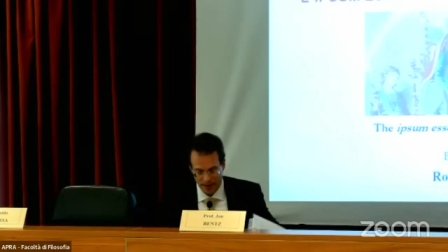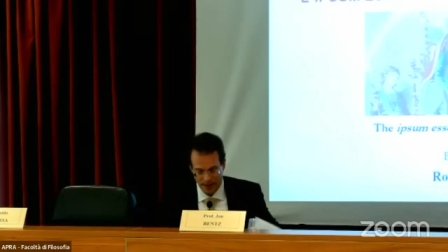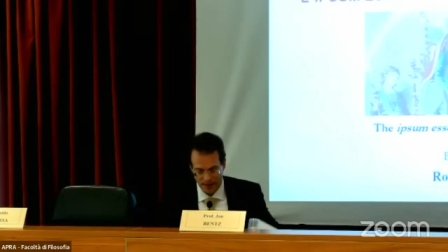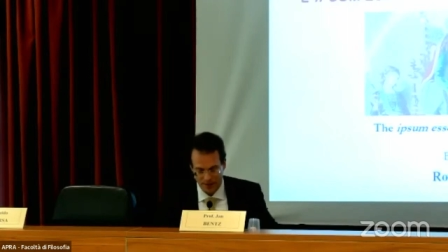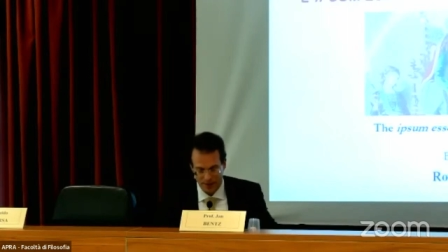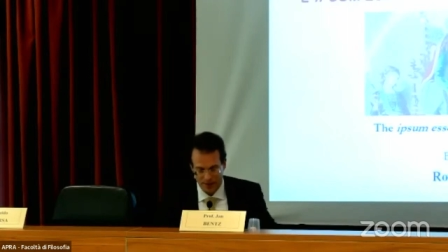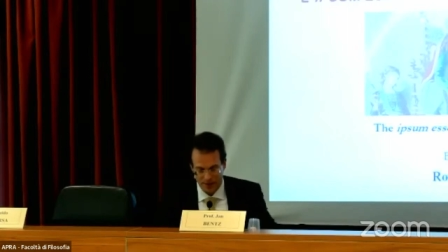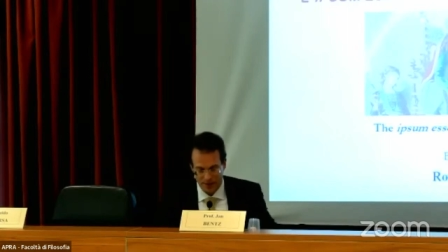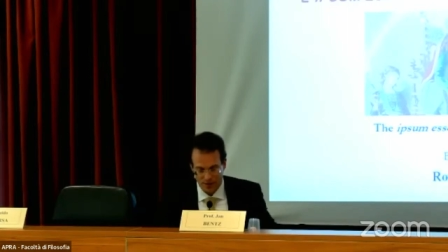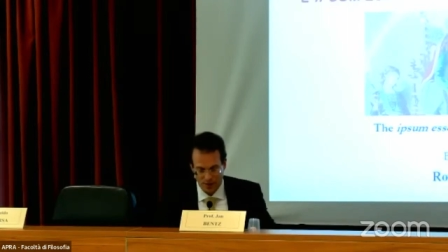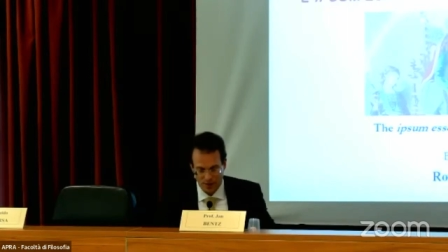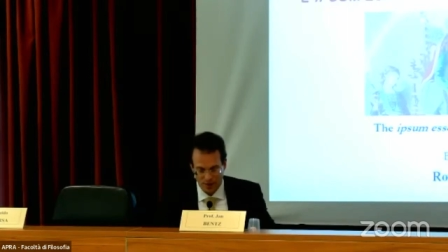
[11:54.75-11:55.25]

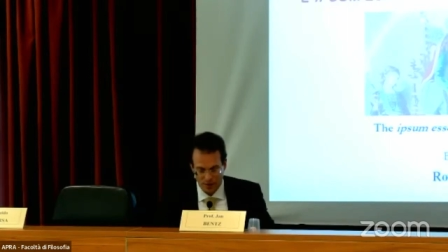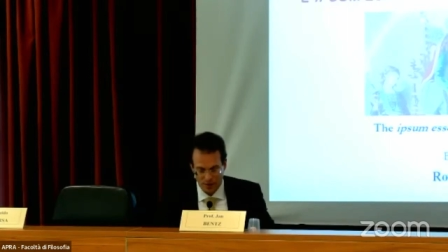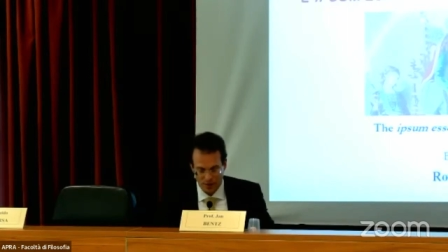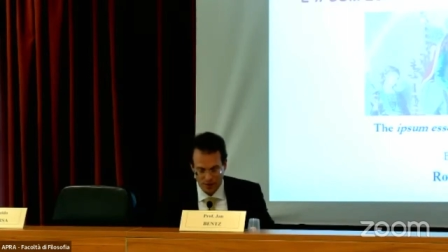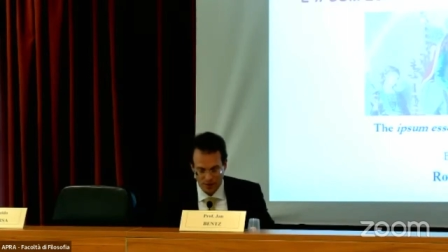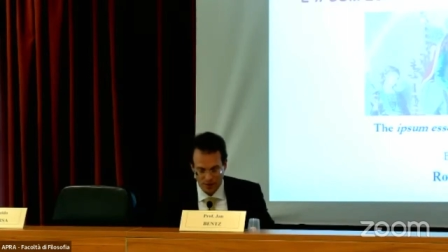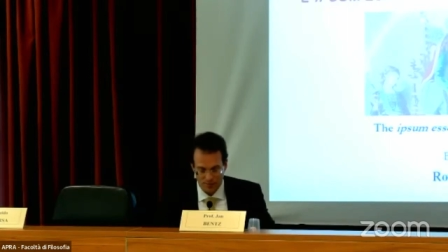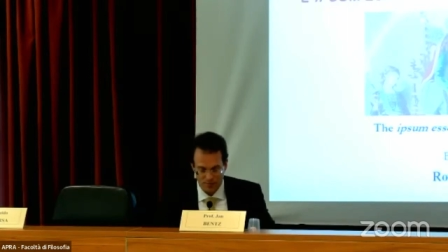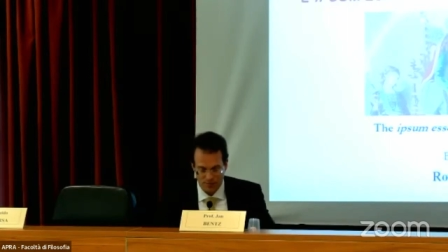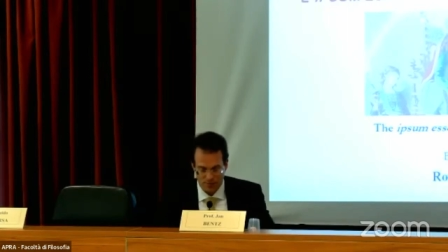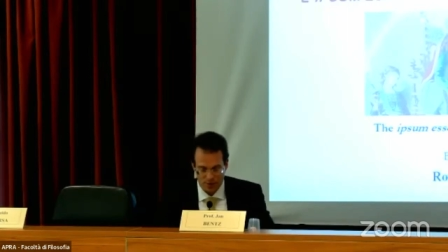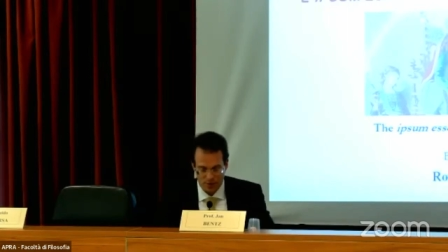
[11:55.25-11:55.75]
is in
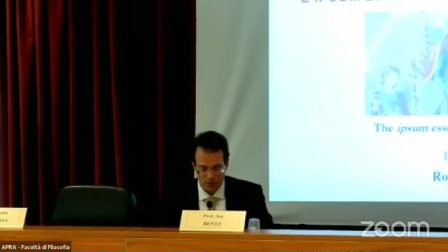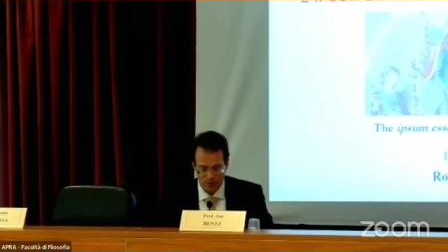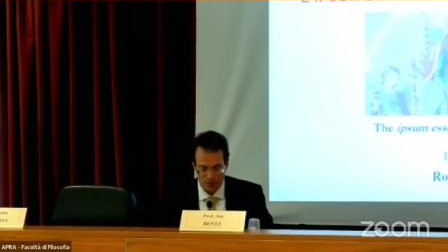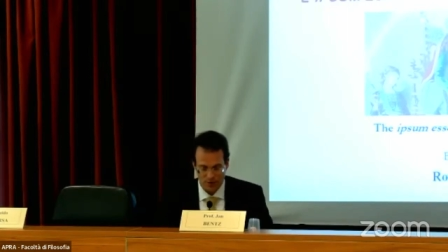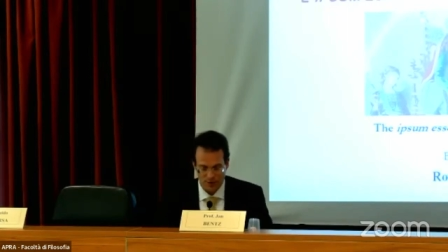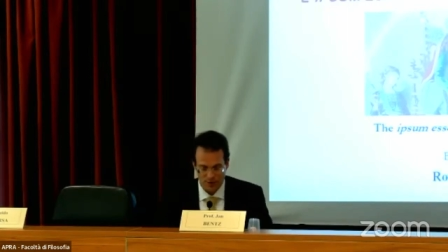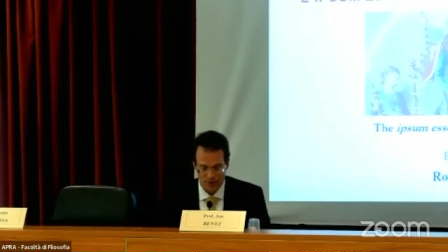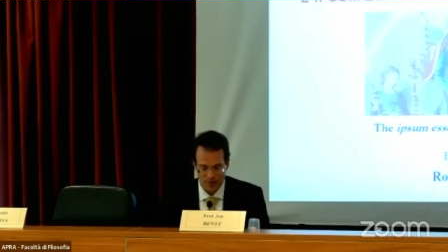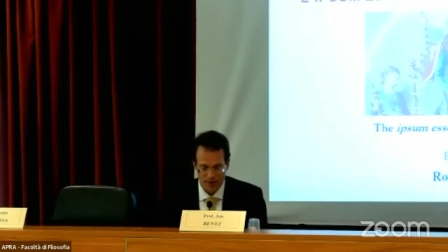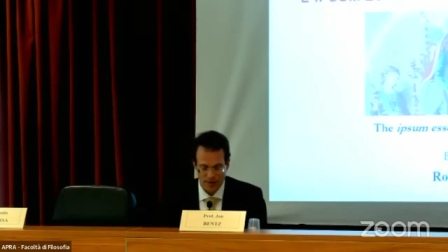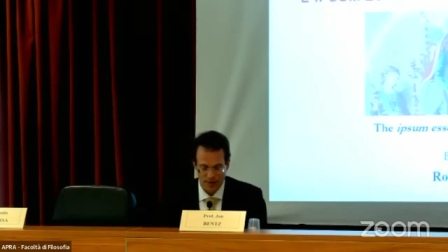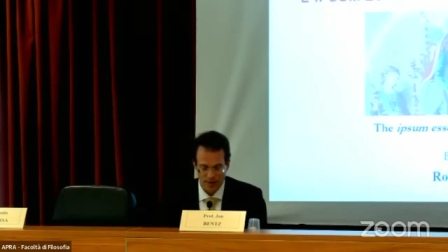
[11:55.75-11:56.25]
all
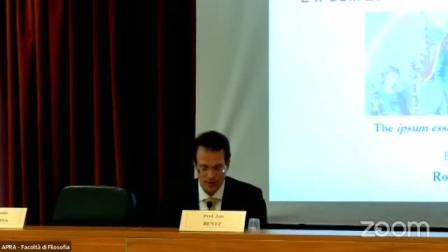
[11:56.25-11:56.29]
modes